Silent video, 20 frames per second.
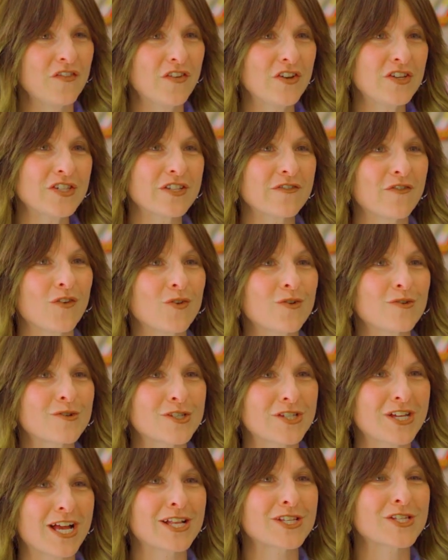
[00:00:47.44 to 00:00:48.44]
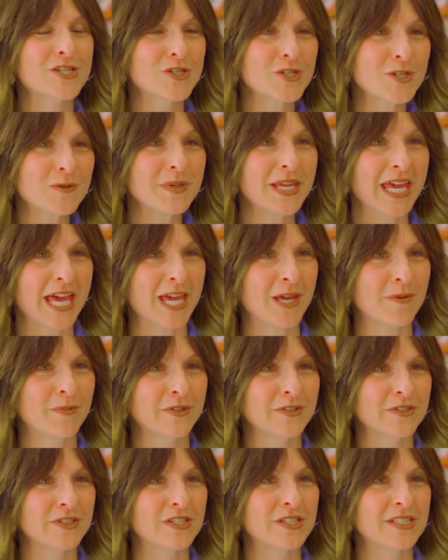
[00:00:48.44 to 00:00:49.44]
First of all, your child should be
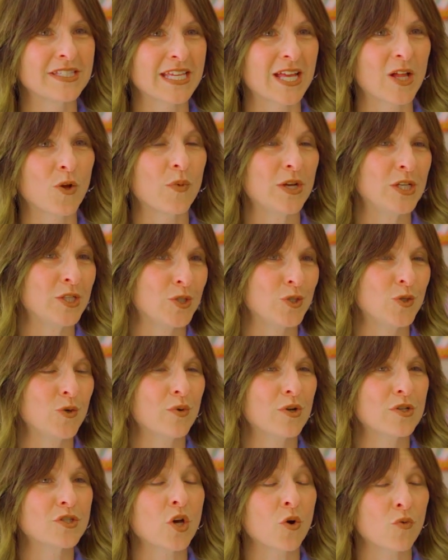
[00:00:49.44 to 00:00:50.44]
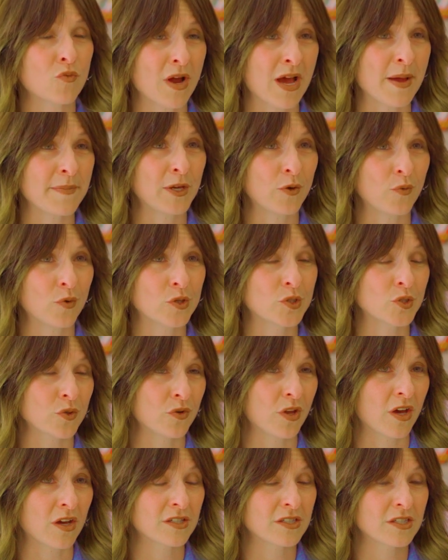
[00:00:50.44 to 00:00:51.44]
able to tell when two words are rhyming words or
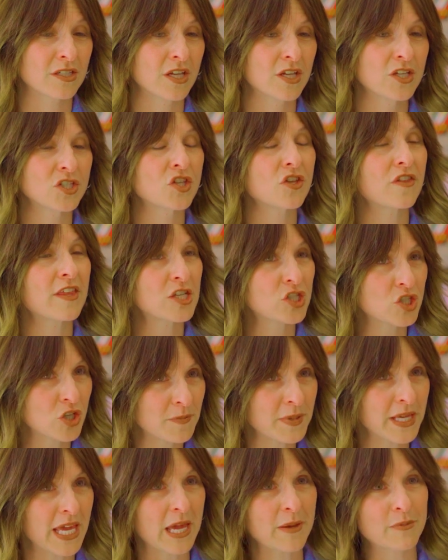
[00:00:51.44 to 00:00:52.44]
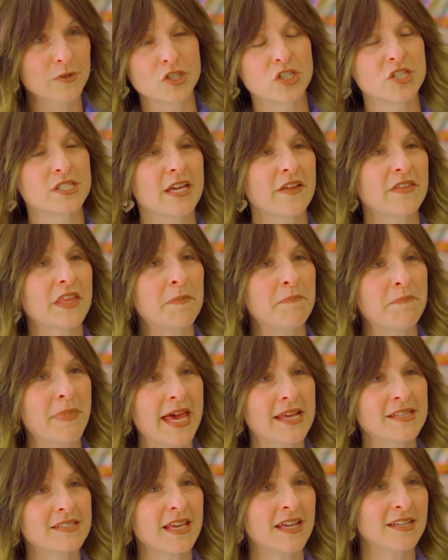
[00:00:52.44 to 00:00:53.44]
not. So they should be able to tell that
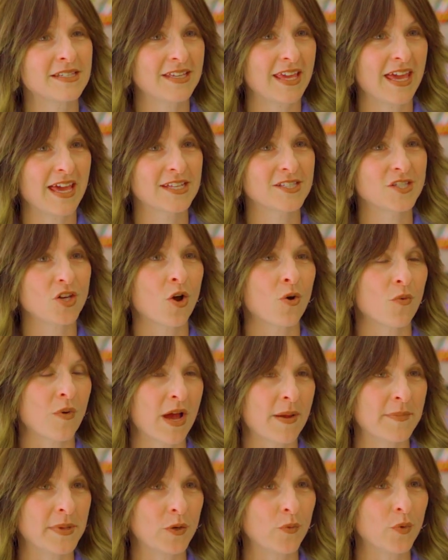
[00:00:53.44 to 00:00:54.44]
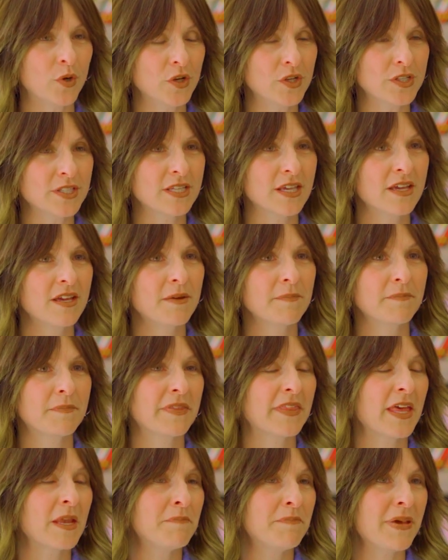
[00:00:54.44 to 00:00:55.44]
bat and cat are rhyming words
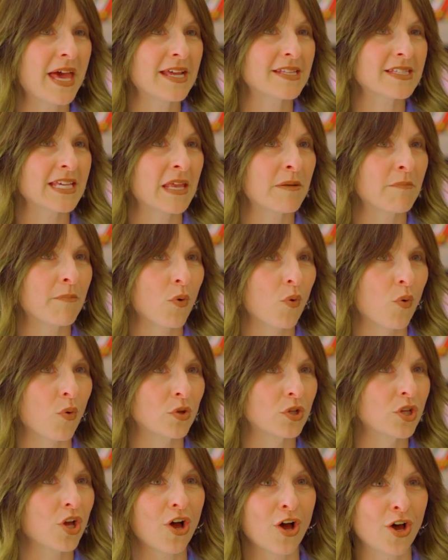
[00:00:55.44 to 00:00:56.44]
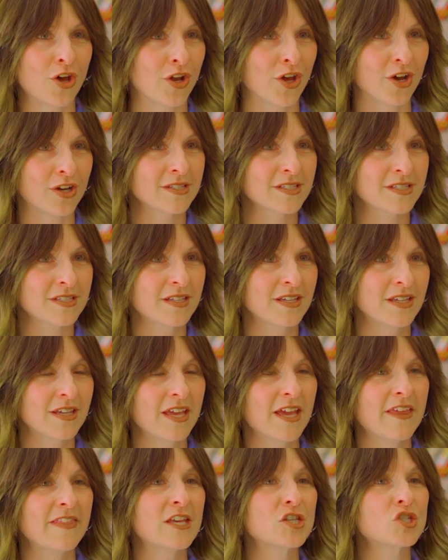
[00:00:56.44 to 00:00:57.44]
but that bat and ball are not.
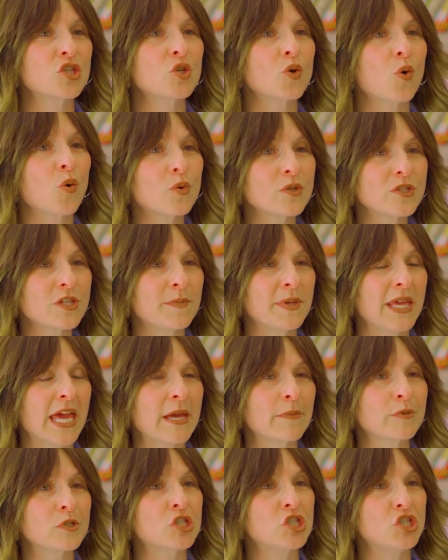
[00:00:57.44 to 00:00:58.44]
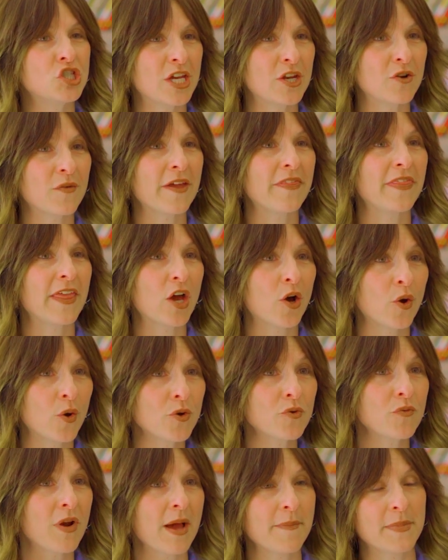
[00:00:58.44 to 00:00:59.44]
They should also be able to generate their
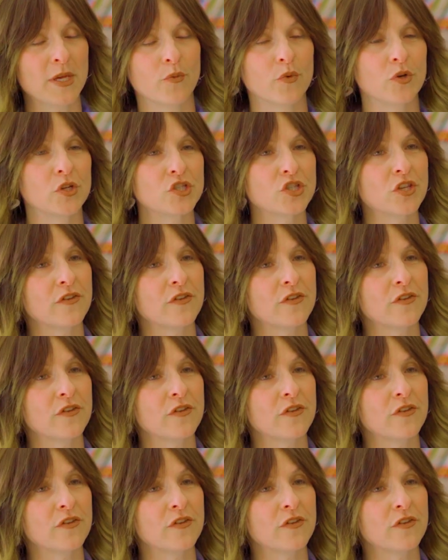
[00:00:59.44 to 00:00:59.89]
own rhyming words.